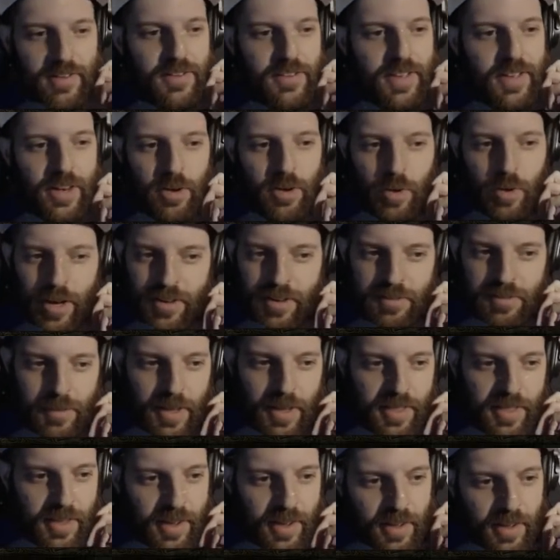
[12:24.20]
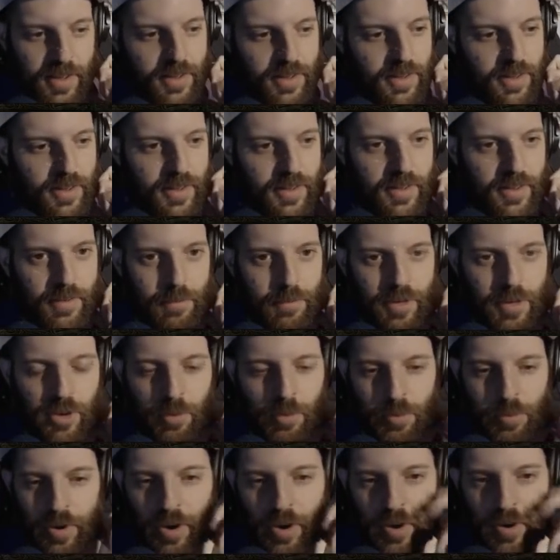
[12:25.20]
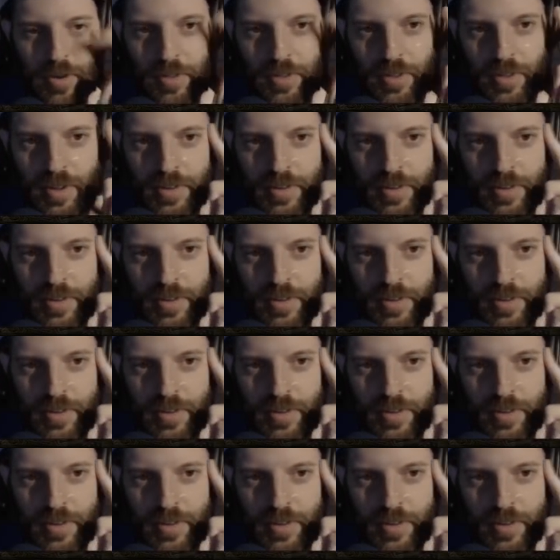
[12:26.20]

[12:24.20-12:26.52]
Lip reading: and Gwent is my thing. But don't pre-order things.